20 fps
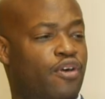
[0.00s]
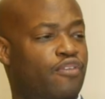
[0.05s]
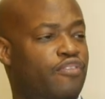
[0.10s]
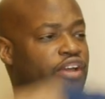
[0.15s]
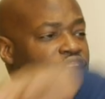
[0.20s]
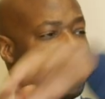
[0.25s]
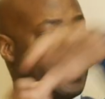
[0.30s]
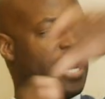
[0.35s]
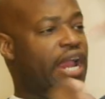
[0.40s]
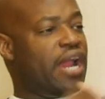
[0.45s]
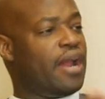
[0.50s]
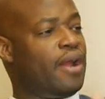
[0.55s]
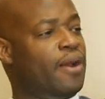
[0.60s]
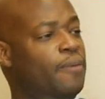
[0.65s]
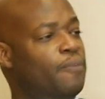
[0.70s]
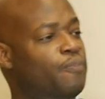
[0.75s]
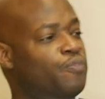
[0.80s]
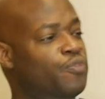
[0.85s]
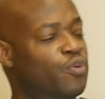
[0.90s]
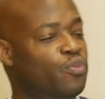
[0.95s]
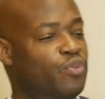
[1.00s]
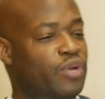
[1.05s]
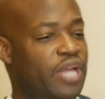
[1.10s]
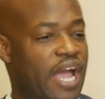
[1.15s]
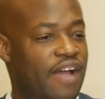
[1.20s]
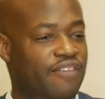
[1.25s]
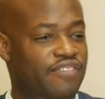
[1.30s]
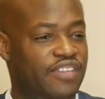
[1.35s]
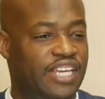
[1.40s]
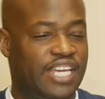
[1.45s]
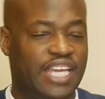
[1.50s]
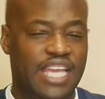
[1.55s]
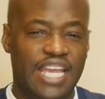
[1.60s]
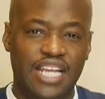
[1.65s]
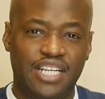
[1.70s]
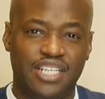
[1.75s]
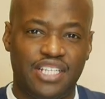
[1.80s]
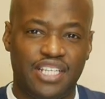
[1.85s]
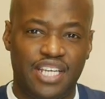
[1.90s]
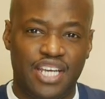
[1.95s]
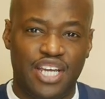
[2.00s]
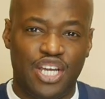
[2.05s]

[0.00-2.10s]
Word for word: over here we have the Heat